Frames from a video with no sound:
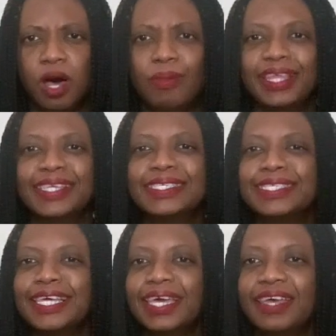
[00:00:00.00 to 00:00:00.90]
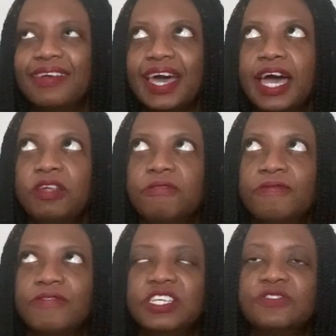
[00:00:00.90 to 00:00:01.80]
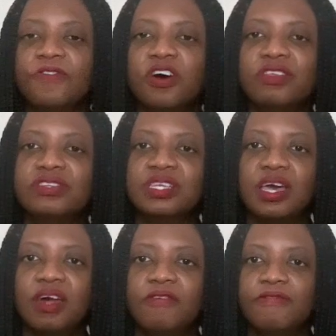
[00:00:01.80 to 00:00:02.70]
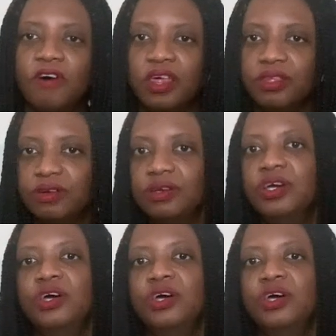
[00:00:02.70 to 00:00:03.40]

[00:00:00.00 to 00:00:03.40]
Like, this is the kind of, his father is the kind of father